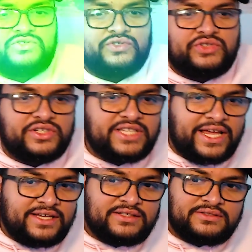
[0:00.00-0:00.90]
Dude, there's
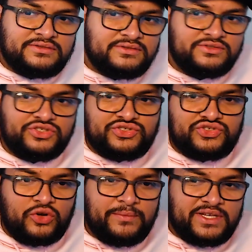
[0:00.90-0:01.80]

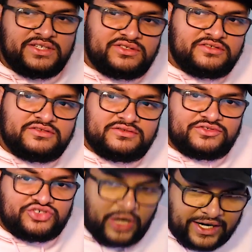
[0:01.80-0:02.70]
so many
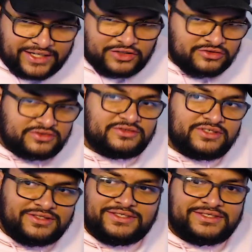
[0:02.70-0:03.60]
triangles
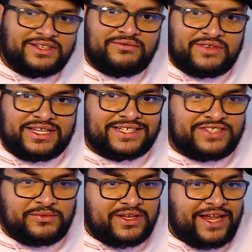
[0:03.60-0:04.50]
in this MV. That's
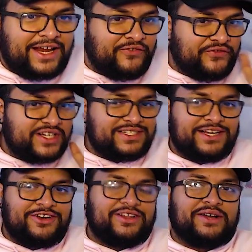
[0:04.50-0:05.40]
something like I
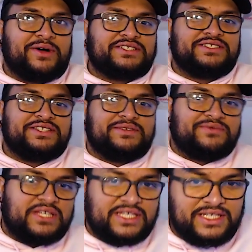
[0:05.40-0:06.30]
fixated on like watching the
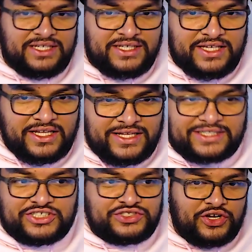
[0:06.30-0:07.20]
MV.
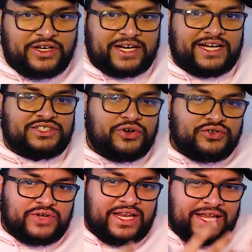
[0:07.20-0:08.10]
Like the song, like I
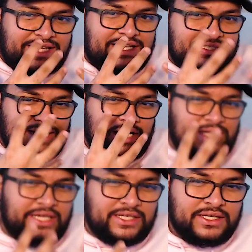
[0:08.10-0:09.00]
told you, I like it because of how
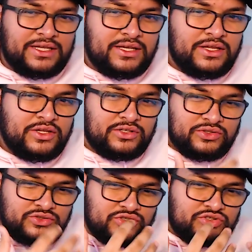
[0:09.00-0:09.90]
like
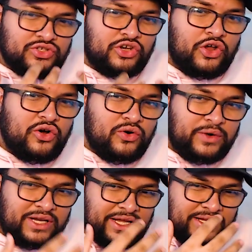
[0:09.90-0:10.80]

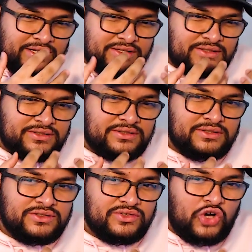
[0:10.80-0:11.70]
slow and like
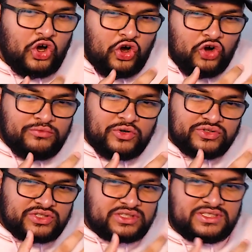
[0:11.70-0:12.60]

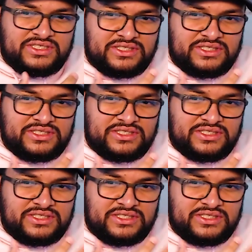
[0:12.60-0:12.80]
almost